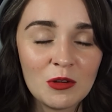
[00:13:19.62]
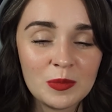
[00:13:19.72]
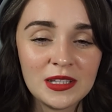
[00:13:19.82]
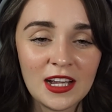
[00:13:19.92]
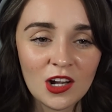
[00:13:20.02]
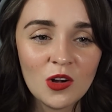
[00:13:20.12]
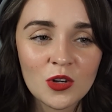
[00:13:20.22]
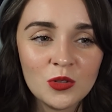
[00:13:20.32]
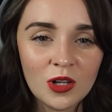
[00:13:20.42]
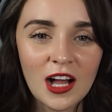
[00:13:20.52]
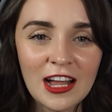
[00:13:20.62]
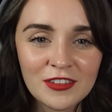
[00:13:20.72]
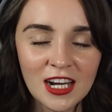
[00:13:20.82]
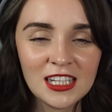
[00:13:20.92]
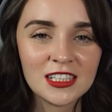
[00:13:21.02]
would be like, oh, cool, I have
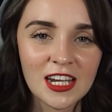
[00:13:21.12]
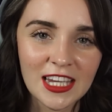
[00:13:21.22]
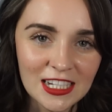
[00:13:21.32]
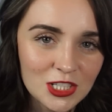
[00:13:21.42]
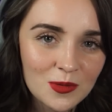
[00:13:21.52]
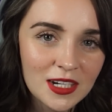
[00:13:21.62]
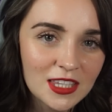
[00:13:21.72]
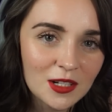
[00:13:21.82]
an island I can't do anything